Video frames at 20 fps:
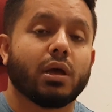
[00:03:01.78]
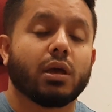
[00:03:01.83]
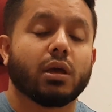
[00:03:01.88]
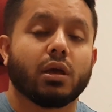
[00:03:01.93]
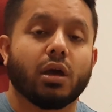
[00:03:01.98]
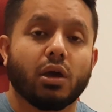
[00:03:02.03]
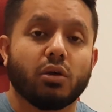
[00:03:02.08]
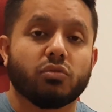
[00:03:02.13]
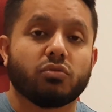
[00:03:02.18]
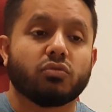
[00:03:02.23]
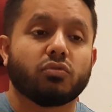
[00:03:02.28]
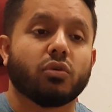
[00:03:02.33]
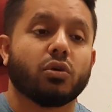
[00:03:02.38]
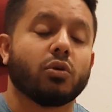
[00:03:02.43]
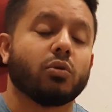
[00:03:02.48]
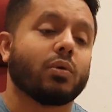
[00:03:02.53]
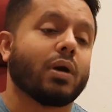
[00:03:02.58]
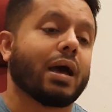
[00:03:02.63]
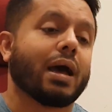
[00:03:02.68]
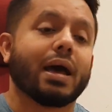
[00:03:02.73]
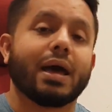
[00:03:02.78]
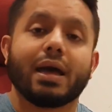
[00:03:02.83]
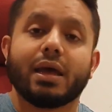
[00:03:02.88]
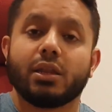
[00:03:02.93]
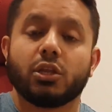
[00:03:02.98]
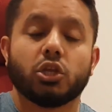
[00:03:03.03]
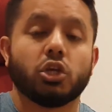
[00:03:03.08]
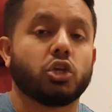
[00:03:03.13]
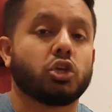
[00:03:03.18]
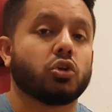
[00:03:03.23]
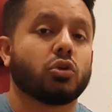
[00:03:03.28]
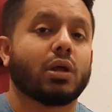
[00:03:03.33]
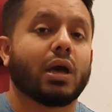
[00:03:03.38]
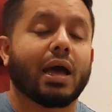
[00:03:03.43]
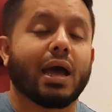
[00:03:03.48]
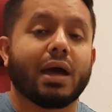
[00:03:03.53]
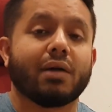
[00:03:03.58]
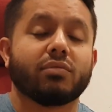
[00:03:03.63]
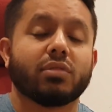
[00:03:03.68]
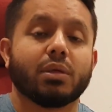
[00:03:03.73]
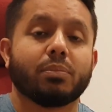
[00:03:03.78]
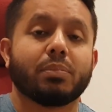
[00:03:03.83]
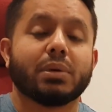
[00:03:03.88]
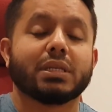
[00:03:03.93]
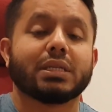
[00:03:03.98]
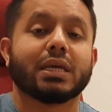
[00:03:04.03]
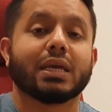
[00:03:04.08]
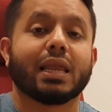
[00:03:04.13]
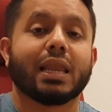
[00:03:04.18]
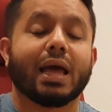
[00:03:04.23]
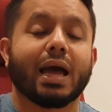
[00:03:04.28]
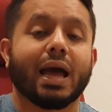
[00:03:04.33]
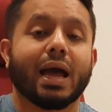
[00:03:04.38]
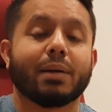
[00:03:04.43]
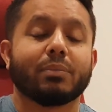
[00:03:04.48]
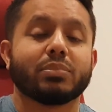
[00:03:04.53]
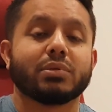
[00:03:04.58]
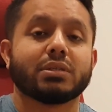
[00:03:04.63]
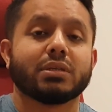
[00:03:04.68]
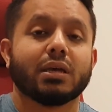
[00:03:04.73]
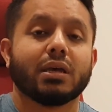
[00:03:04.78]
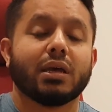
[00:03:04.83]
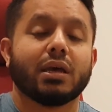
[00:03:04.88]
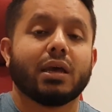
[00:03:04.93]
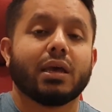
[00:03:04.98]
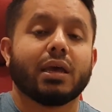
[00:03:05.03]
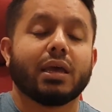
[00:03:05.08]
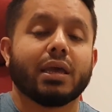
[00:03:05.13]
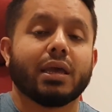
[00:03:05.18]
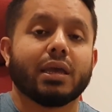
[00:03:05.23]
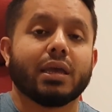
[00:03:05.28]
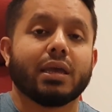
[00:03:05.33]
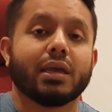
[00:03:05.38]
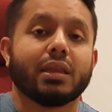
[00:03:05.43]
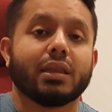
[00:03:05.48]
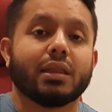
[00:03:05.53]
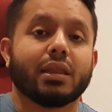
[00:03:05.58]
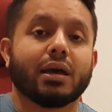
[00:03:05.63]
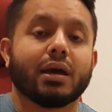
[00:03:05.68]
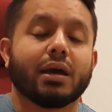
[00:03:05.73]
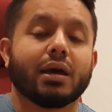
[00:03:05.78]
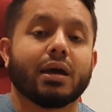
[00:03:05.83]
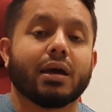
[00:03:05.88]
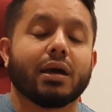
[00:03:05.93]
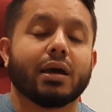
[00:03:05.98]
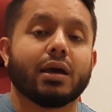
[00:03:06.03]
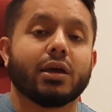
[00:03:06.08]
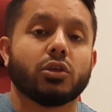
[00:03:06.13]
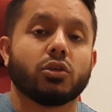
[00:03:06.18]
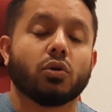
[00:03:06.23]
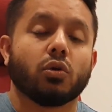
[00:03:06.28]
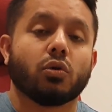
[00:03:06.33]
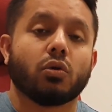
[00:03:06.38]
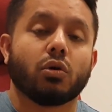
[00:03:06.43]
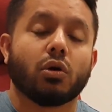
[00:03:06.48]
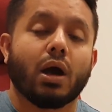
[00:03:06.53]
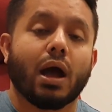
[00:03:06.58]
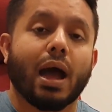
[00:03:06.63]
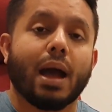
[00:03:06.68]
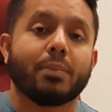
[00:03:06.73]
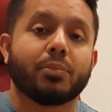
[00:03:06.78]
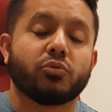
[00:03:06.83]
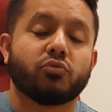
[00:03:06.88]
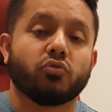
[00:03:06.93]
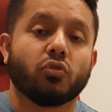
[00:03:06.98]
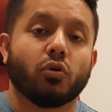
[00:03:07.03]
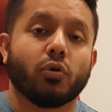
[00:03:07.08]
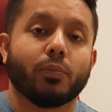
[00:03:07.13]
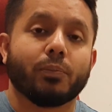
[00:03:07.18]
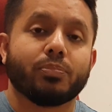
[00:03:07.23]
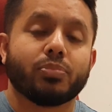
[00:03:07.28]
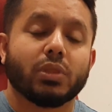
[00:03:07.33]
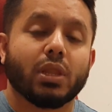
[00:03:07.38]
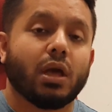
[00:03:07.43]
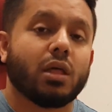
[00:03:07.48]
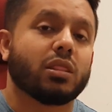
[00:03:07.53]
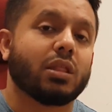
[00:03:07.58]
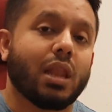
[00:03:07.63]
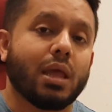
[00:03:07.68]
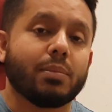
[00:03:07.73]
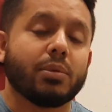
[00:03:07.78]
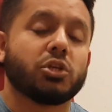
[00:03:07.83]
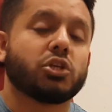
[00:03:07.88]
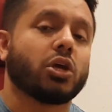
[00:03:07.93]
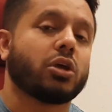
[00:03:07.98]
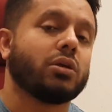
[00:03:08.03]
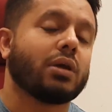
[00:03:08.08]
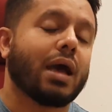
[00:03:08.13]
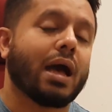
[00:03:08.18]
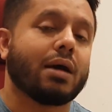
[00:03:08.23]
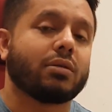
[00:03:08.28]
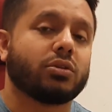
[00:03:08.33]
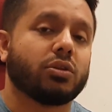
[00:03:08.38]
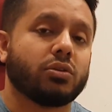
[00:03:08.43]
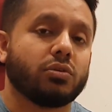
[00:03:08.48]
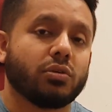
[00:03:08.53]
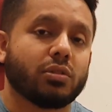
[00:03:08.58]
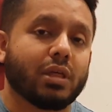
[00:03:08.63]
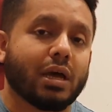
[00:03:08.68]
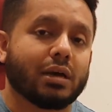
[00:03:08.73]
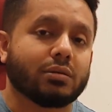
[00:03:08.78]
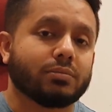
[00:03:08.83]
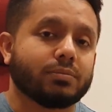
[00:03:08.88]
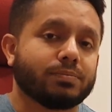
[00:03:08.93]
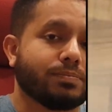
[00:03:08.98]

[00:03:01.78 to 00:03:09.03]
go through, and you shouldn't have the particular apps in your app drawer. So let me show you how to do that.